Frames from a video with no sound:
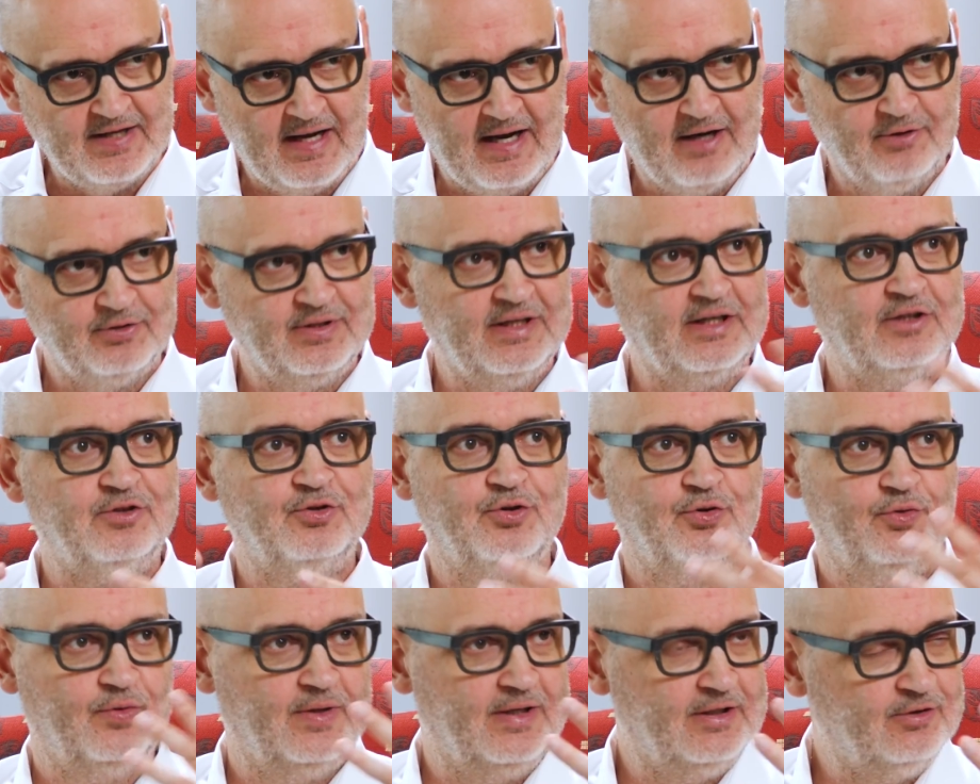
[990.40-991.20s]
how they're
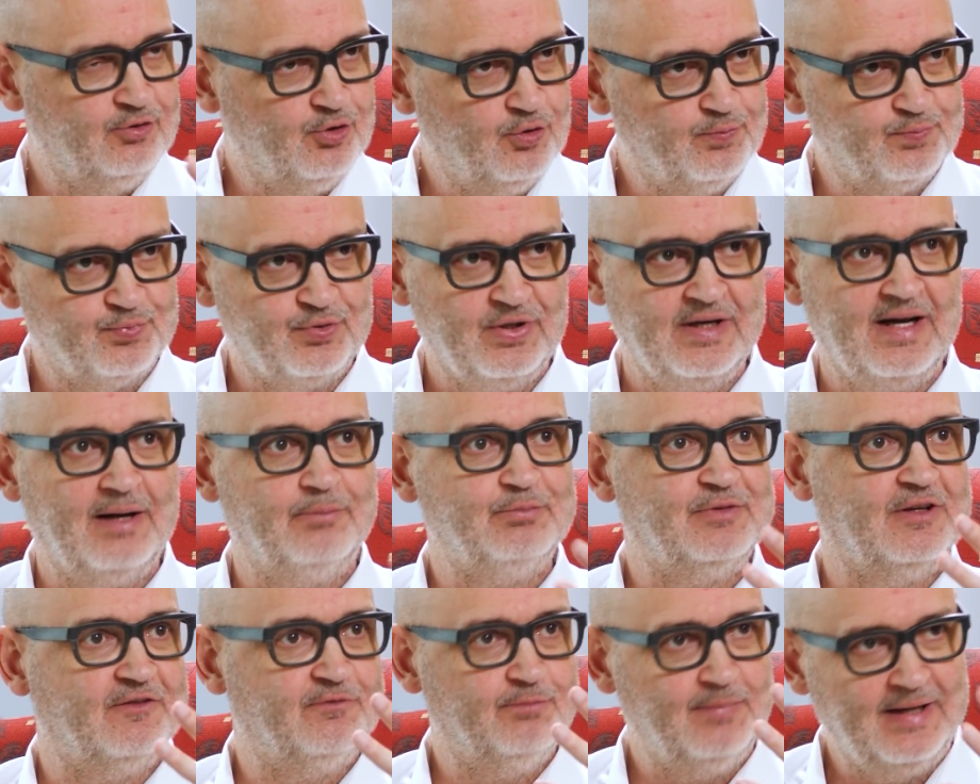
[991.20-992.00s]
doing, do
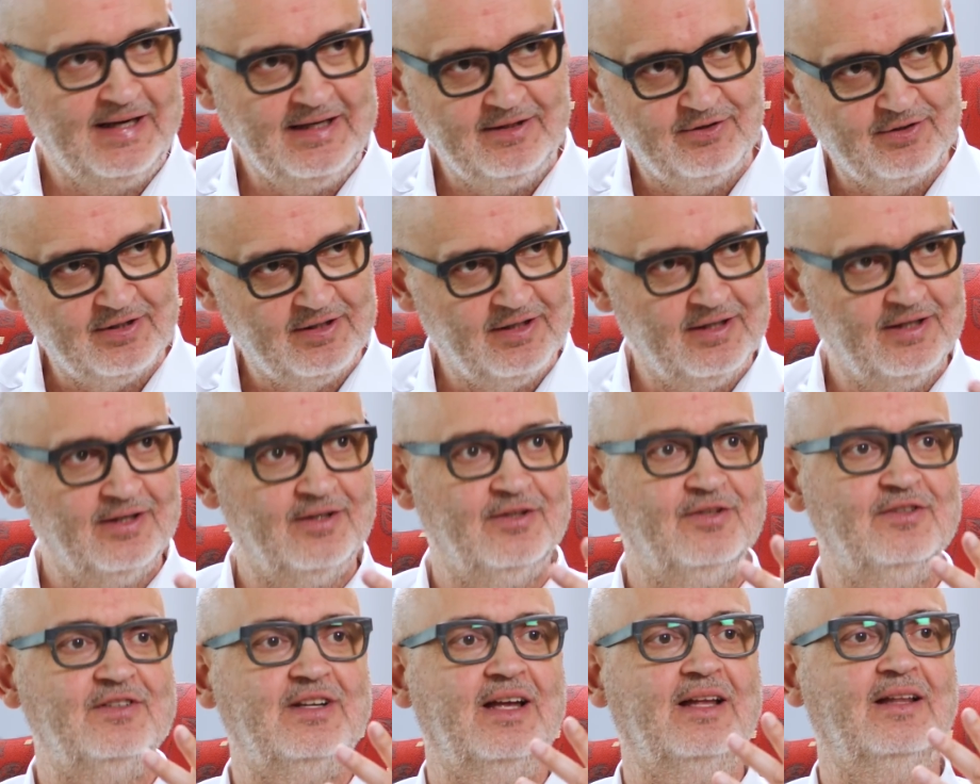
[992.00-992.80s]
preemptive
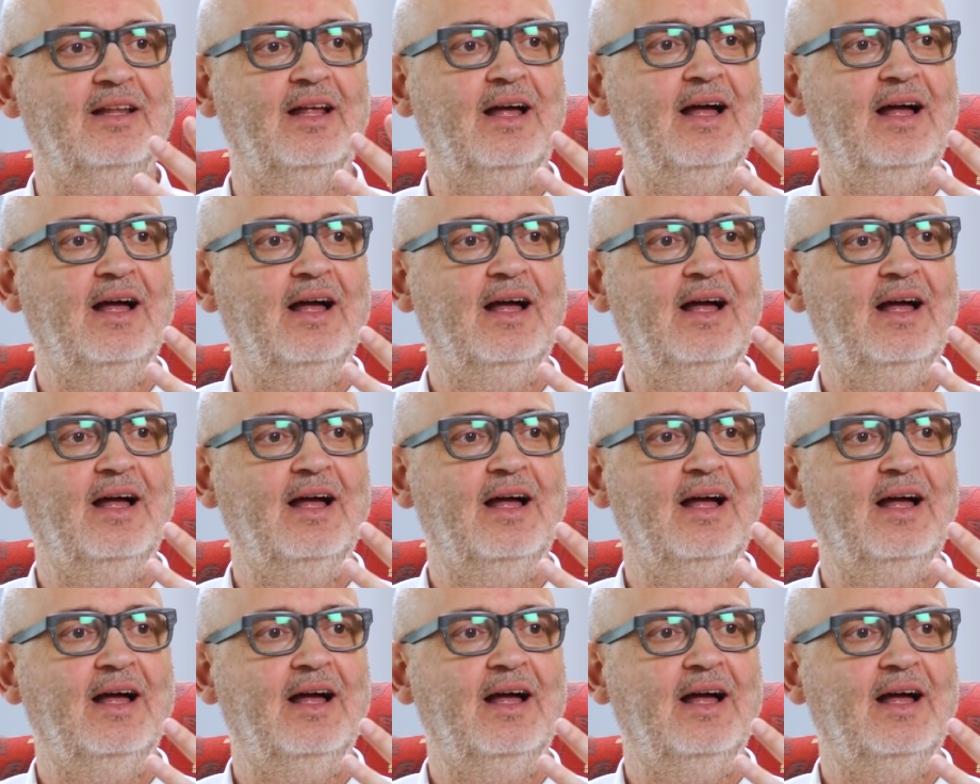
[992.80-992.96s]
maintenance. And